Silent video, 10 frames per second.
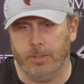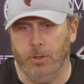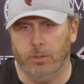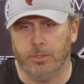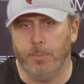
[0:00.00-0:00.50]
you
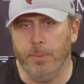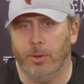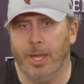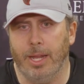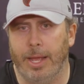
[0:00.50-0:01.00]
know some
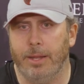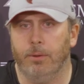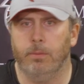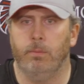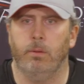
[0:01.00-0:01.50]
people can't
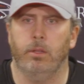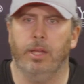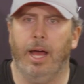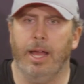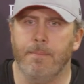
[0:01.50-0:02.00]
handle
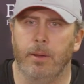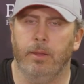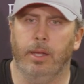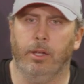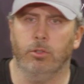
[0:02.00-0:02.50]
the hype
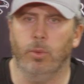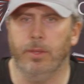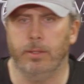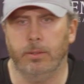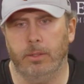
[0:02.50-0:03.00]
that goes with it.